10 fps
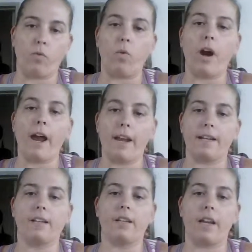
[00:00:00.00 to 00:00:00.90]

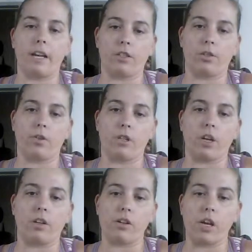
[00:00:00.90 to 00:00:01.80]
right next to each
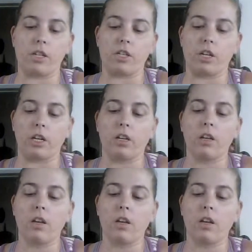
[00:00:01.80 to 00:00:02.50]
other, touching.